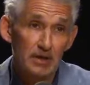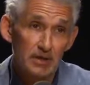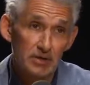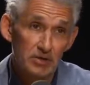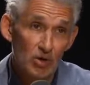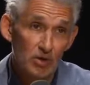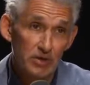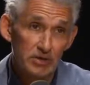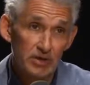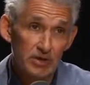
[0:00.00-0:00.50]
a
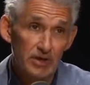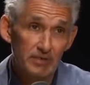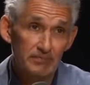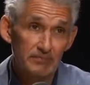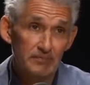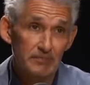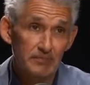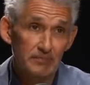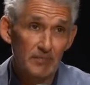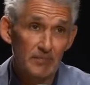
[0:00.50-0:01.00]
doctor,
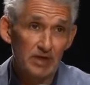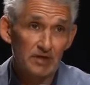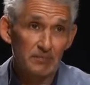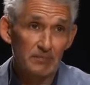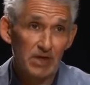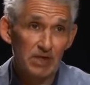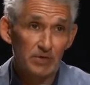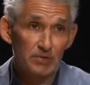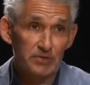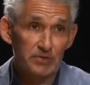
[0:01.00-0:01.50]
went
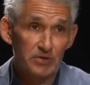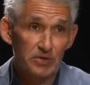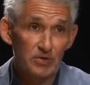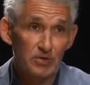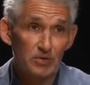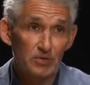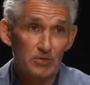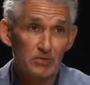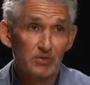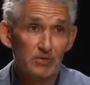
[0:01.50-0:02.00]
to medical
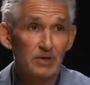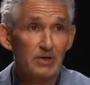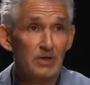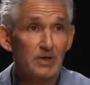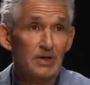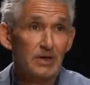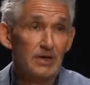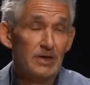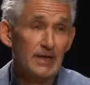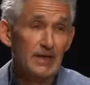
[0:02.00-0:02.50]
school,
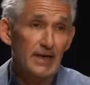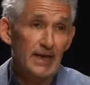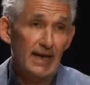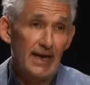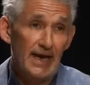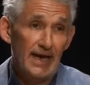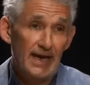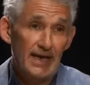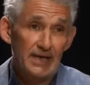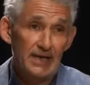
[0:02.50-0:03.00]

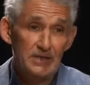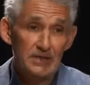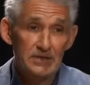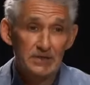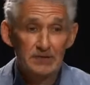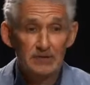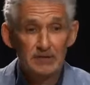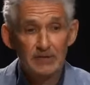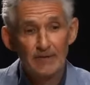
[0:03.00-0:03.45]
and